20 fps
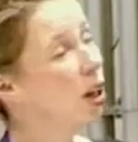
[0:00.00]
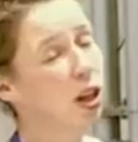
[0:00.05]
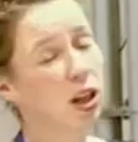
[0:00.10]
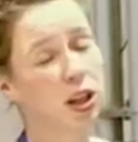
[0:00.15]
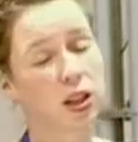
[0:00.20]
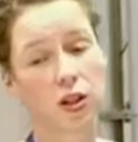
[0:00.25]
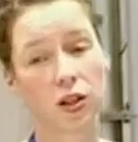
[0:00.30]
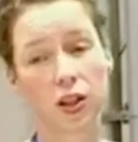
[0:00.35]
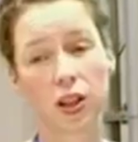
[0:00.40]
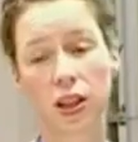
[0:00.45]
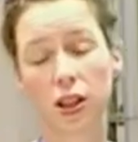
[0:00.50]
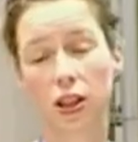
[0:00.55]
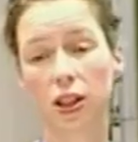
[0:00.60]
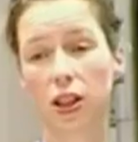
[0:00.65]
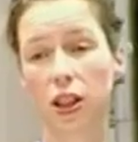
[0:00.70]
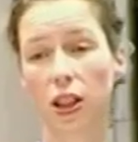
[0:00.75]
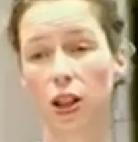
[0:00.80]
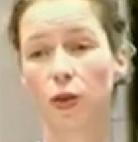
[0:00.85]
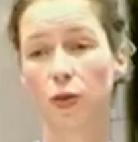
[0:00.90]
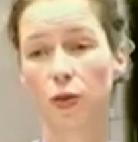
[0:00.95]
So this is
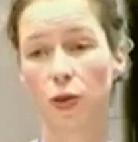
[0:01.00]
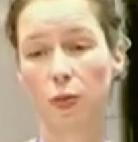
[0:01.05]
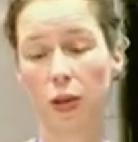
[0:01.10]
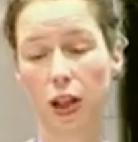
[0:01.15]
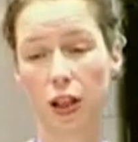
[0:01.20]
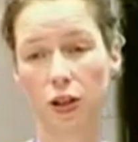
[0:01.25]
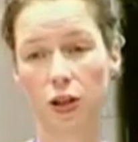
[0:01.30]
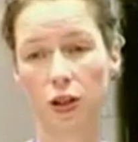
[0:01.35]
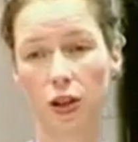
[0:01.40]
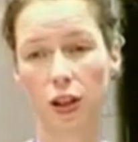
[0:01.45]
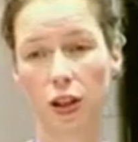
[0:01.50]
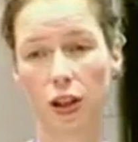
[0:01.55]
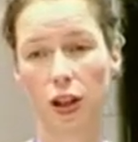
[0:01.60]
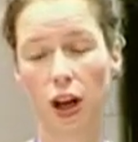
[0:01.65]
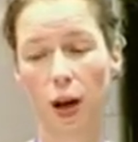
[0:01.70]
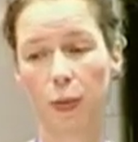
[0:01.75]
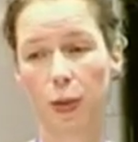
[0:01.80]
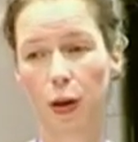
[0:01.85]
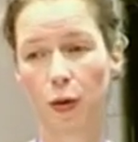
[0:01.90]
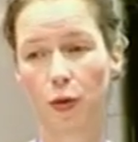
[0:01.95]
information
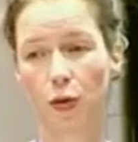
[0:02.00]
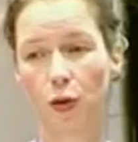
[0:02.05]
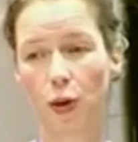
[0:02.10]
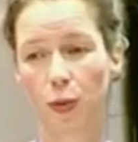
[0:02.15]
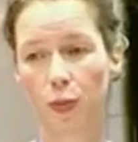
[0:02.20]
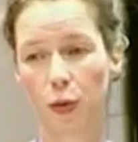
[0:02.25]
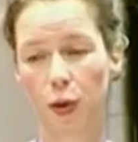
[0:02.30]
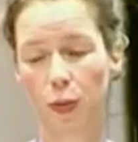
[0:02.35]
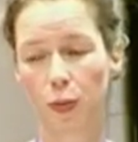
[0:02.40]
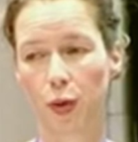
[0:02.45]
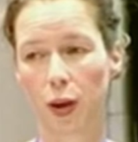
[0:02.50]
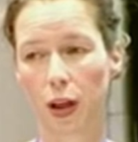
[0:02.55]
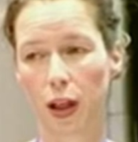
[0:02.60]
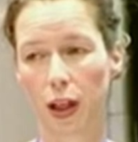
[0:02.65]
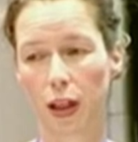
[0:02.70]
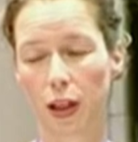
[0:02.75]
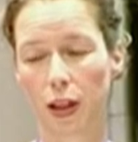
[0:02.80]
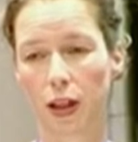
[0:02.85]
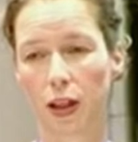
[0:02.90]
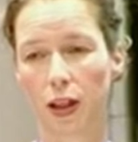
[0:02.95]
coming from the
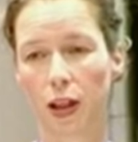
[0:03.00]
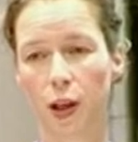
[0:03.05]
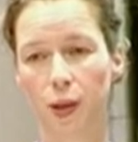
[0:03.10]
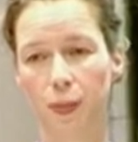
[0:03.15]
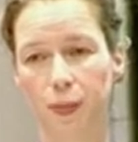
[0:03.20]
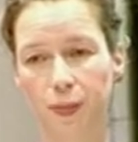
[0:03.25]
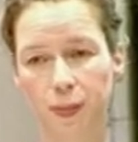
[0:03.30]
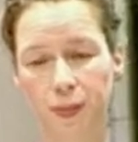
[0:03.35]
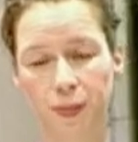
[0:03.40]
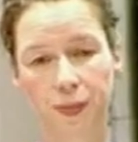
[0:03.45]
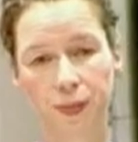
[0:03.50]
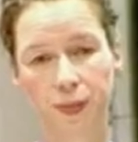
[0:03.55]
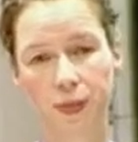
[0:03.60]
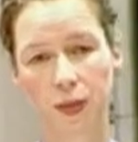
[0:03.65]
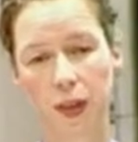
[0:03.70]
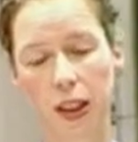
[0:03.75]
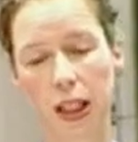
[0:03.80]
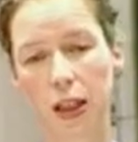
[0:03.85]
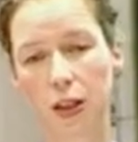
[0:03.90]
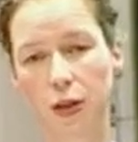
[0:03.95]
brain
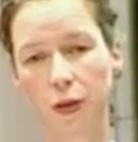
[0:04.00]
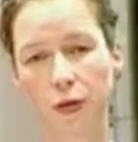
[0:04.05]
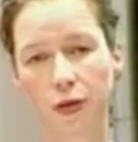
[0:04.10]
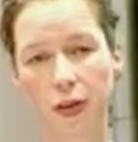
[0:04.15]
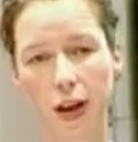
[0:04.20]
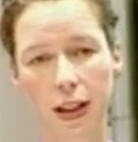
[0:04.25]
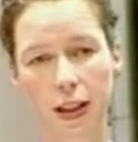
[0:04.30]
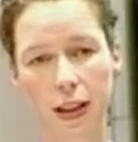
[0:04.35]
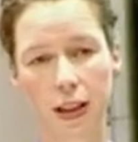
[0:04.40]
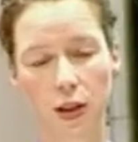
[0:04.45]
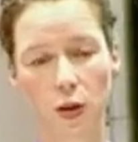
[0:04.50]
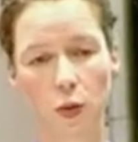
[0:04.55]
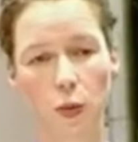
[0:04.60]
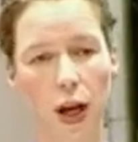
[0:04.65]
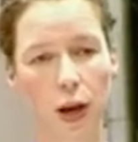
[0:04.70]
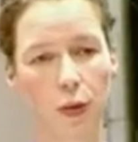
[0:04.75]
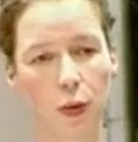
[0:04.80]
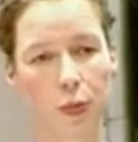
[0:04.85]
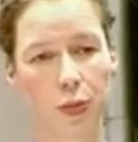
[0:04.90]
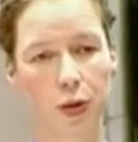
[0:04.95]
that affects the way
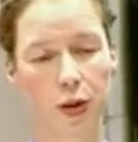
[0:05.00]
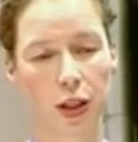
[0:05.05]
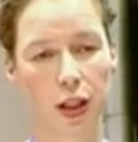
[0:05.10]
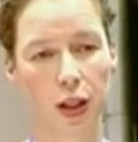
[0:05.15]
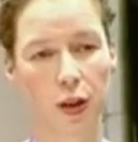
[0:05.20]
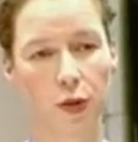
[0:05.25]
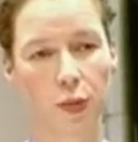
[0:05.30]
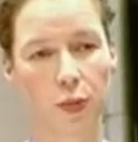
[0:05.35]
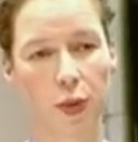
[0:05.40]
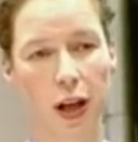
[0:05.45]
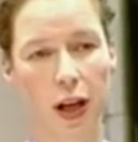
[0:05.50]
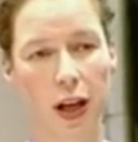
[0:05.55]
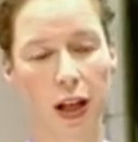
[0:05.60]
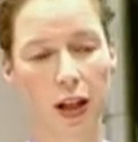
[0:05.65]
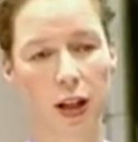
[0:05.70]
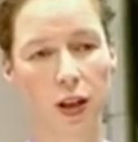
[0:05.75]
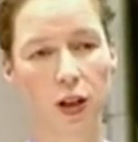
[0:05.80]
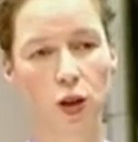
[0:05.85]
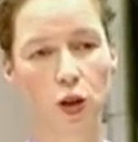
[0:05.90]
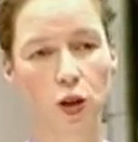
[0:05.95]
we perceive pain
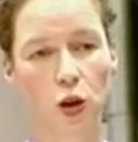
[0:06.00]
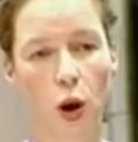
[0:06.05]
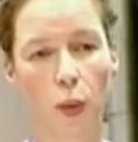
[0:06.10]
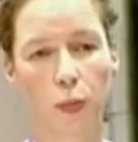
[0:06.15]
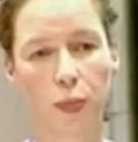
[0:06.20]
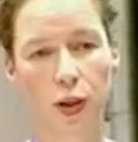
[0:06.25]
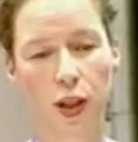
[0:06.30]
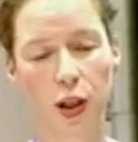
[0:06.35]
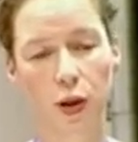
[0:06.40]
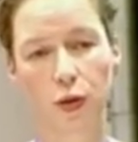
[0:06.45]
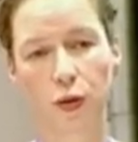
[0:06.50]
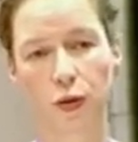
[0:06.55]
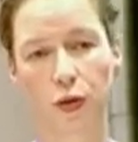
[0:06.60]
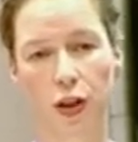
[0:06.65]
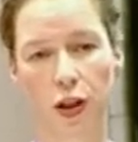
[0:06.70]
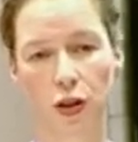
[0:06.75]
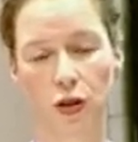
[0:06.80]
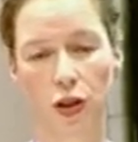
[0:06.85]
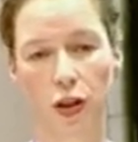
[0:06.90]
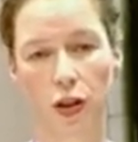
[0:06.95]
in a top-down
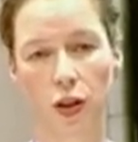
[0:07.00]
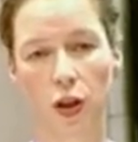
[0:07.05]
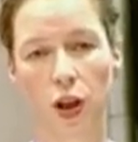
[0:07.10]
fashion.